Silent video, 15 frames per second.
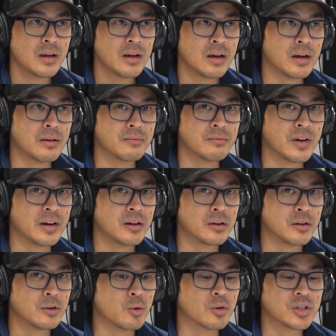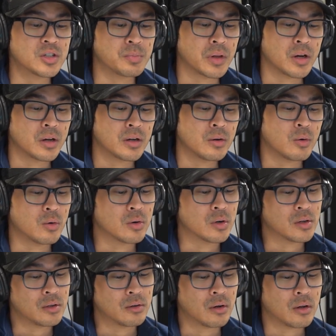find it on Noritz blog,
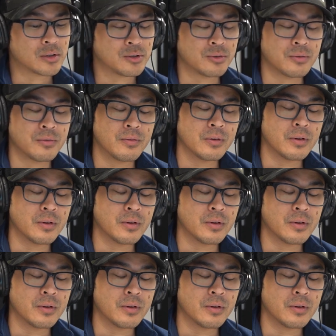or you'll also